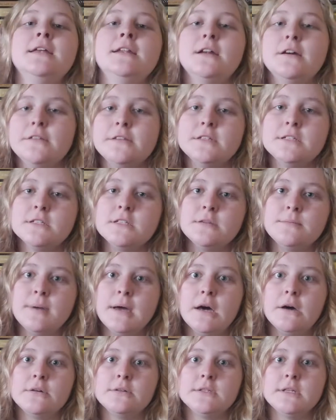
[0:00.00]
Now this is
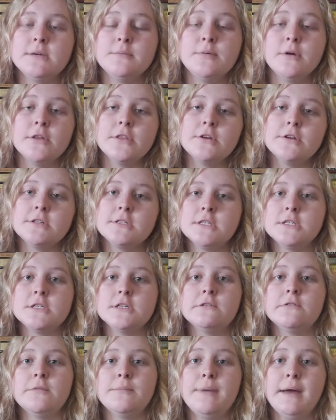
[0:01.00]
about a brother and
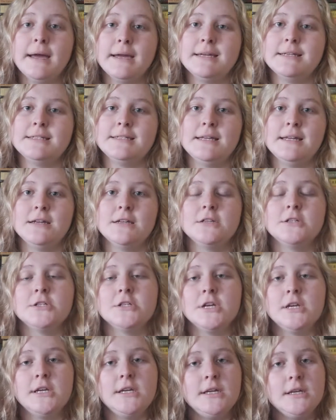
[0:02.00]
sister from Pakistan.
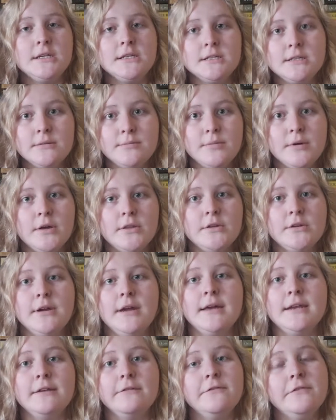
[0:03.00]
Shahid is the brother
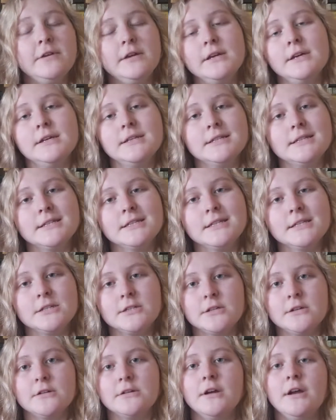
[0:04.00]
and Afia is the
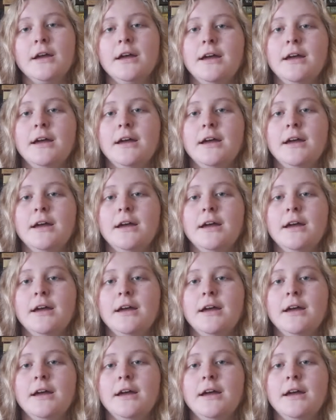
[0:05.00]
sister.